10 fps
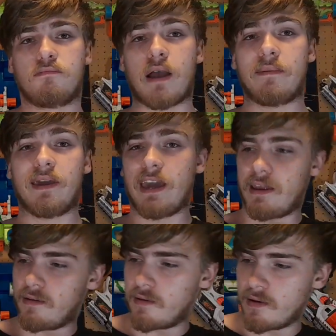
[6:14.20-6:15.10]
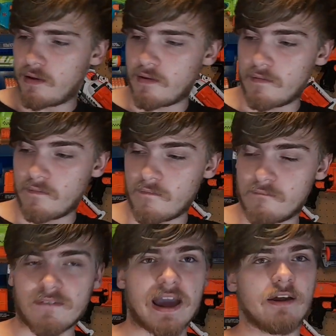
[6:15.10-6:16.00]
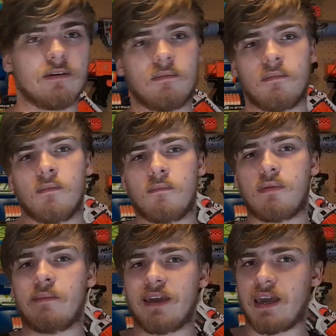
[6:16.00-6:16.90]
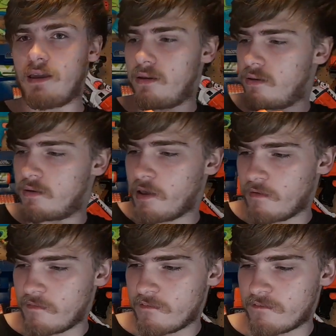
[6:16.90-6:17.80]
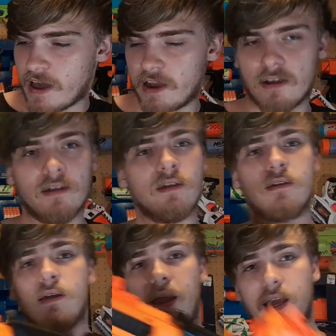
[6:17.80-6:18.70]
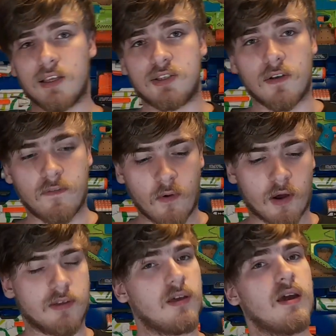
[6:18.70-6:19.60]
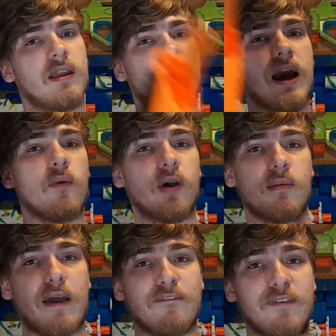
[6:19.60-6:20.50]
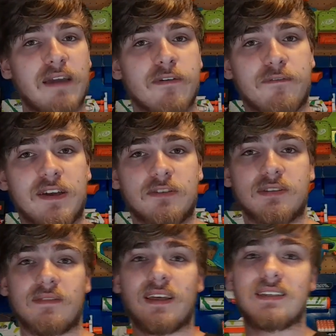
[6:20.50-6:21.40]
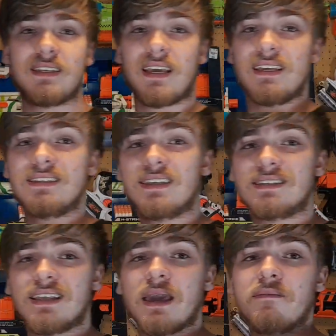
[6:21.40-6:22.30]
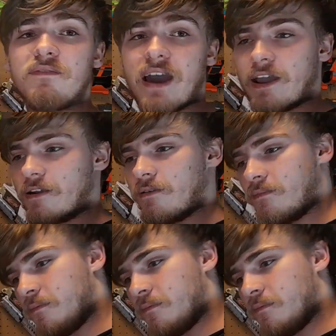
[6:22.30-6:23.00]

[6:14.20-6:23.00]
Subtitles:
fire, prime again, fire, and so forth. Now, one of my favorite features of this is the slam fire.